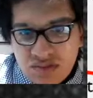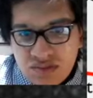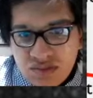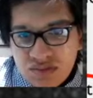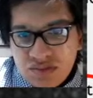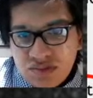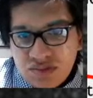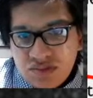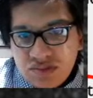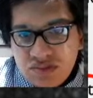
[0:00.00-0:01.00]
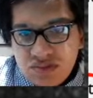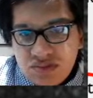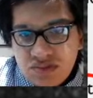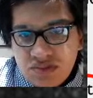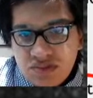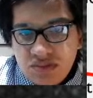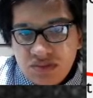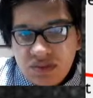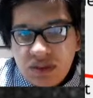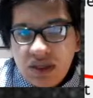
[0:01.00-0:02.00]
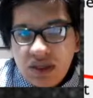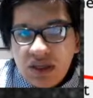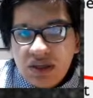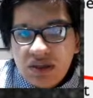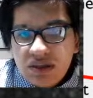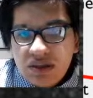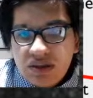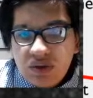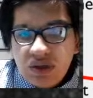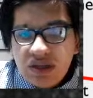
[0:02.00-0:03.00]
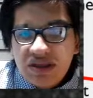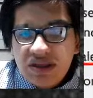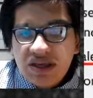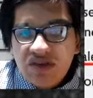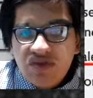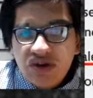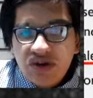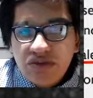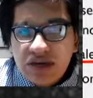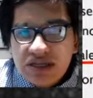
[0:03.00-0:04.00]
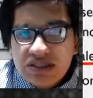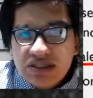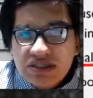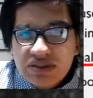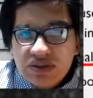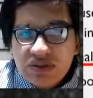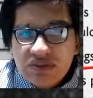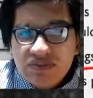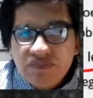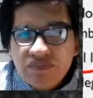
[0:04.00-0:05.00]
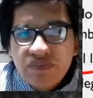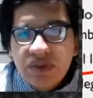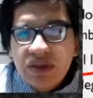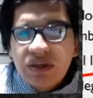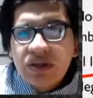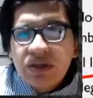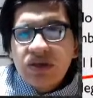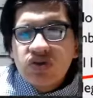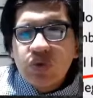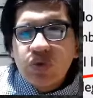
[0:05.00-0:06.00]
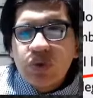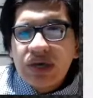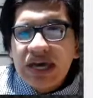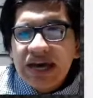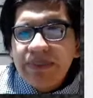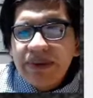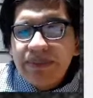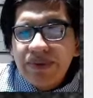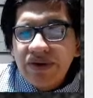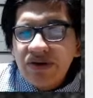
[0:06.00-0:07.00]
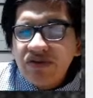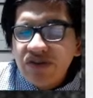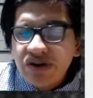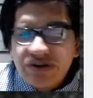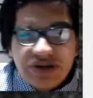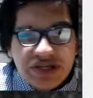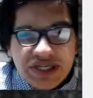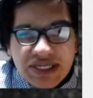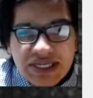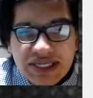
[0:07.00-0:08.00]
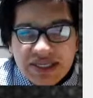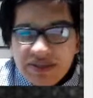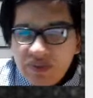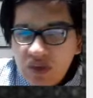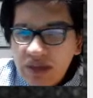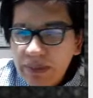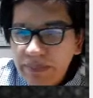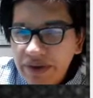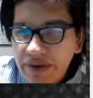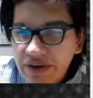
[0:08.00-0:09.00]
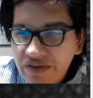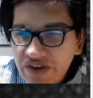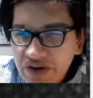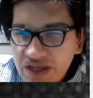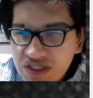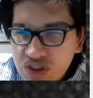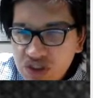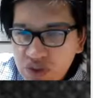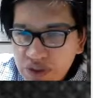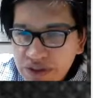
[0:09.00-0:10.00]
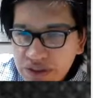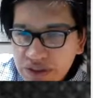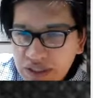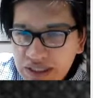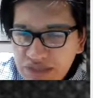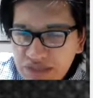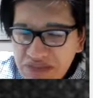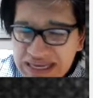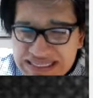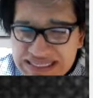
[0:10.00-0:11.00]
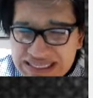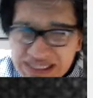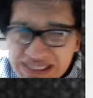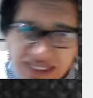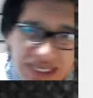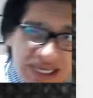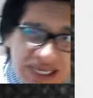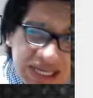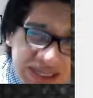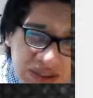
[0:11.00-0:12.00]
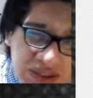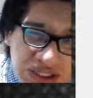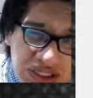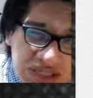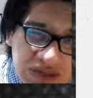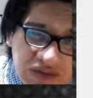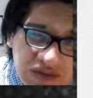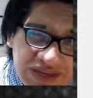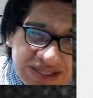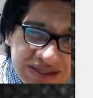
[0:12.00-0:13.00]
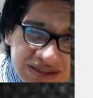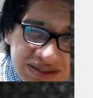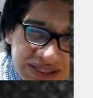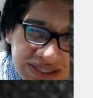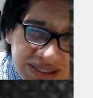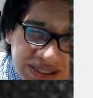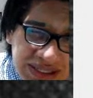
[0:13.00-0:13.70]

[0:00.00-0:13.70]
land with life and sea. At sea. Okay, thank you very much. So, so we have a very, very, we have a very, very strong uh, passage, and the question is very basically,